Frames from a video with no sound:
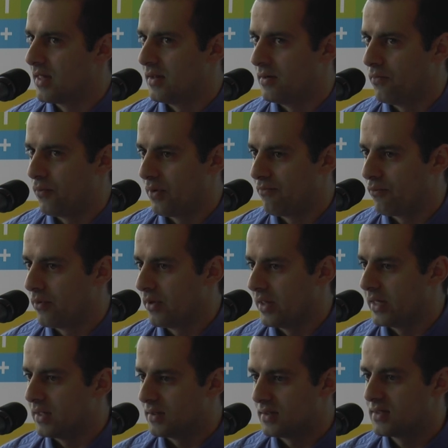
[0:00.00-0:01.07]
And we've
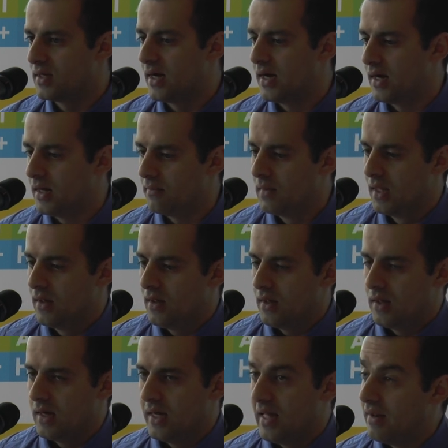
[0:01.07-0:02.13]
really
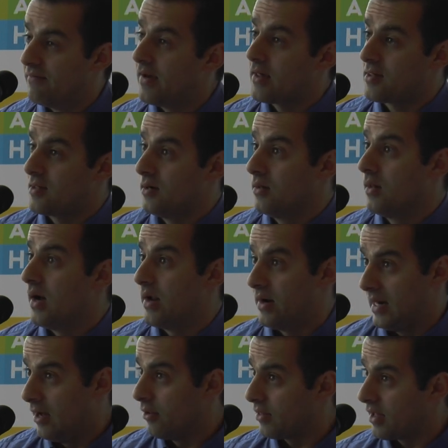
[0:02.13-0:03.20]
invested a lot
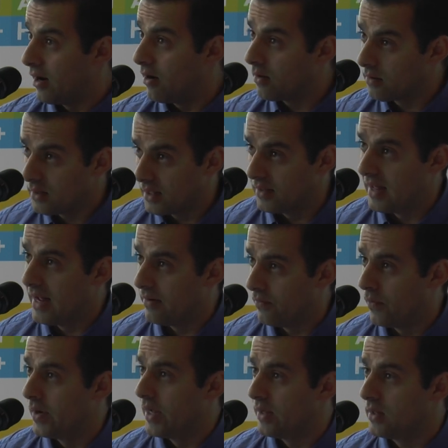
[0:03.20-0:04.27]
in healthcare in
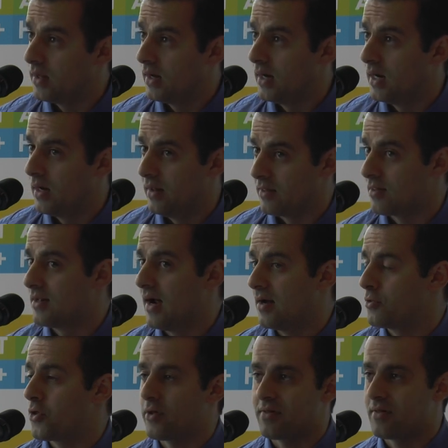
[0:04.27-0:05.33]
that way. It's
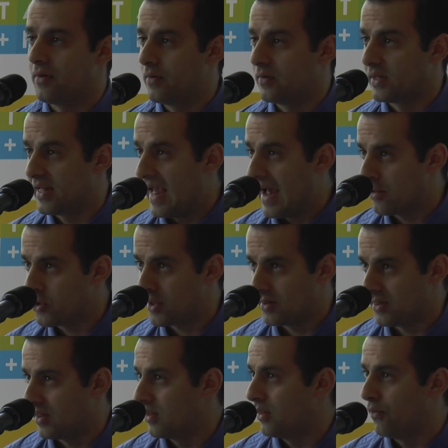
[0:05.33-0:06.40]
not just a
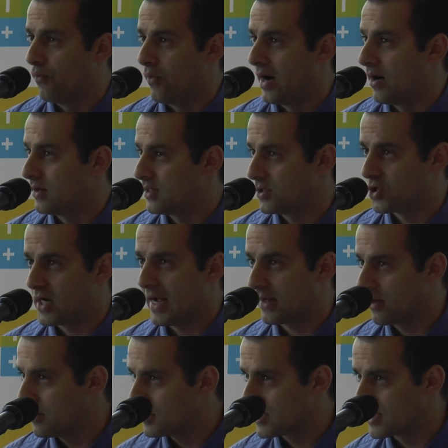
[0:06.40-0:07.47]
gadget that you wear to
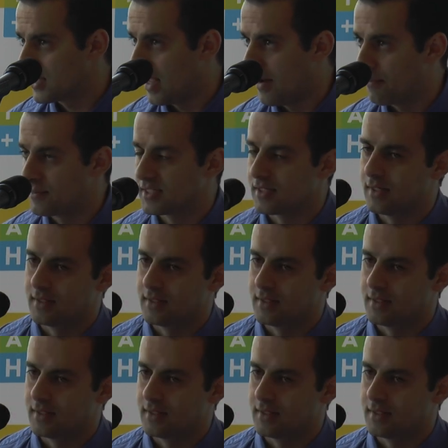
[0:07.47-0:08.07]
track your steps.